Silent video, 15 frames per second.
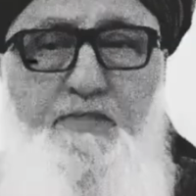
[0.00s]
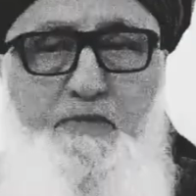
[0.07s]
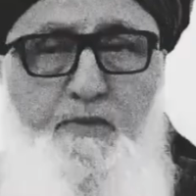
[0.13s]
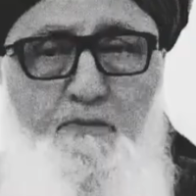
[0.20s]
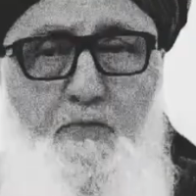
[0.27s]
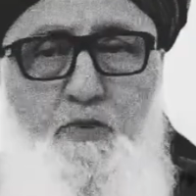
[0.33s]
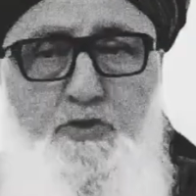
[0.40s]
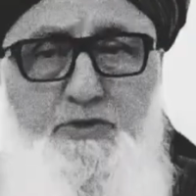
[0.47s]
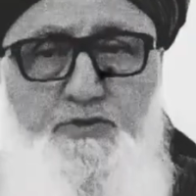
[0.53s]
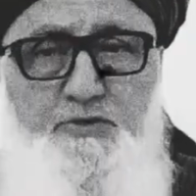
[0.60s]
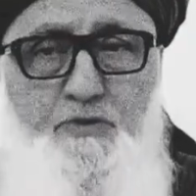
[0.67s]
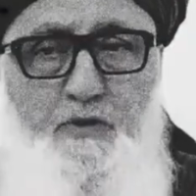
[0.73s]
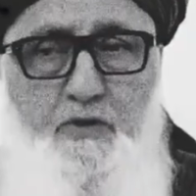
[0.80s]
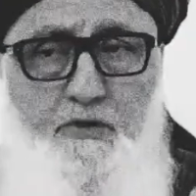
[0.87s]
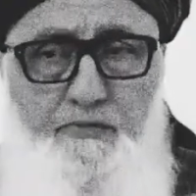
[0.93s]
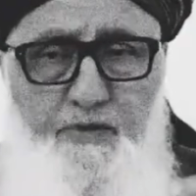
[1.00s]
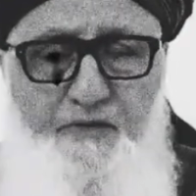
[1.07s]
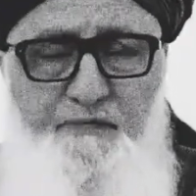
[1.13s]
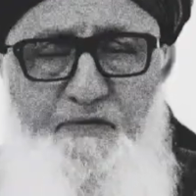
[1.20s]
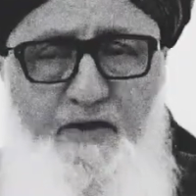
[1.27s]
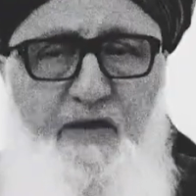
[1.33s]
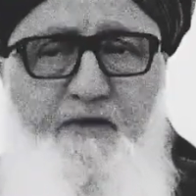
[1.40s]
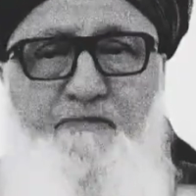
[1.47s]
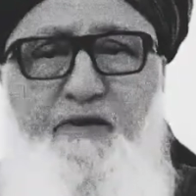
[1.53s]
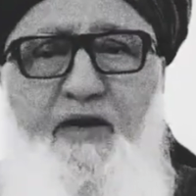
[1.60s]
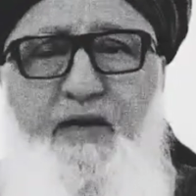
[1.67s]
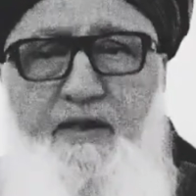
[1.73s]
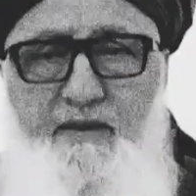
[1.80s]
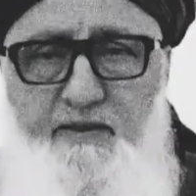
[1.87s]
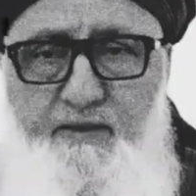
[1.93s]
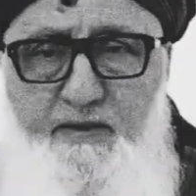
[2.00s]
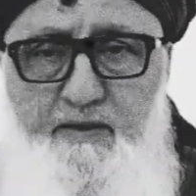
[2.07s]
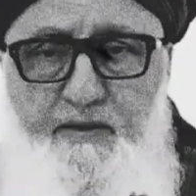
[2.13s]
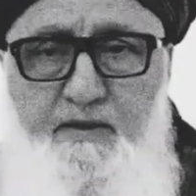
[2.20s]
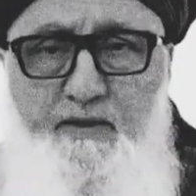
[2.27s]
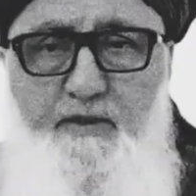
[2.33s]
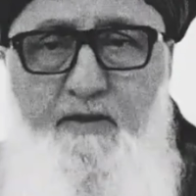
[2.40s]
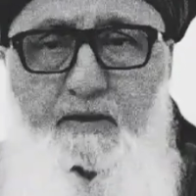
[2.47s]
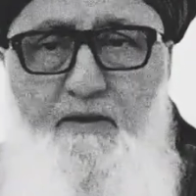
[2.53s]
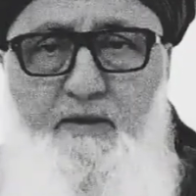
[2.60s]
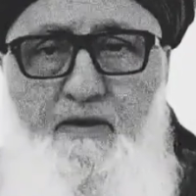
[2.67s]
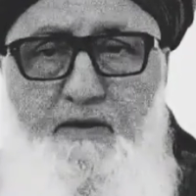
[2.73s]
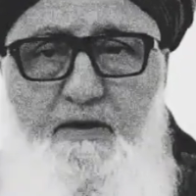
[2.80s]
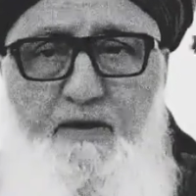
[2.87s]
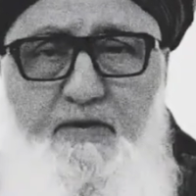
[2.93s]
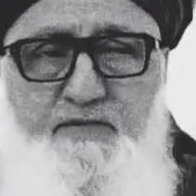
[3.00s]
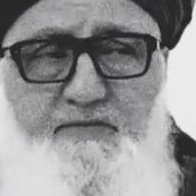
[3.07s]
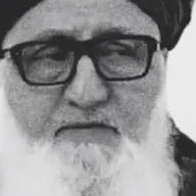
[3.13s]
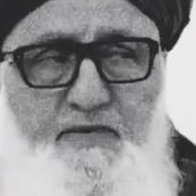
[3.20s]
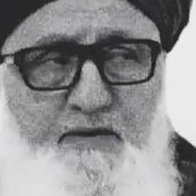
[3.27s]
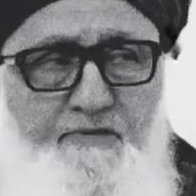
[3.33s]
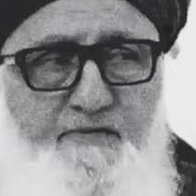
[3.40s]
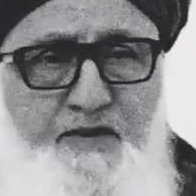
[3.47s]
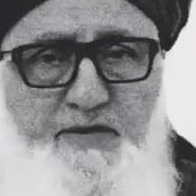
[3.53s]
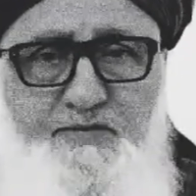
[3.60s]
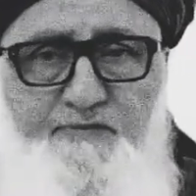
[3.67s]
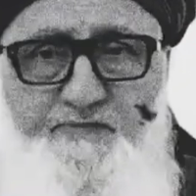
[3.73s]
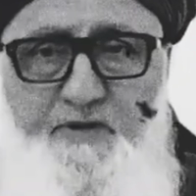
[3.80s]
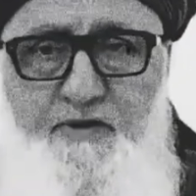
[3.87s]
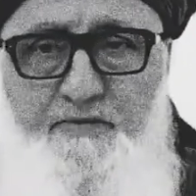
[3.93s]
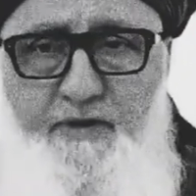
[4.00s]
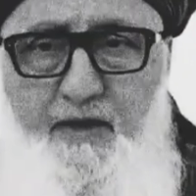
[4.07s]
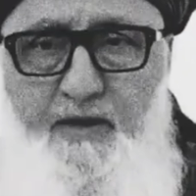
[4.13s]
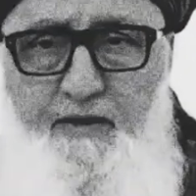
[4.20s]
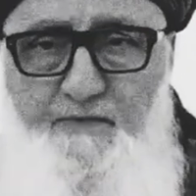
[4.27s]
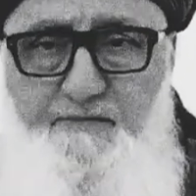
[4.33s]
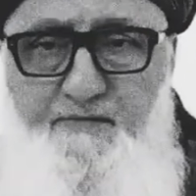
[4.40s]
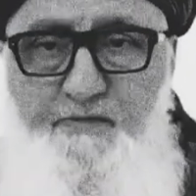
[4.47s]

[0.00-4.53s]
most horrific event is the events of the grave.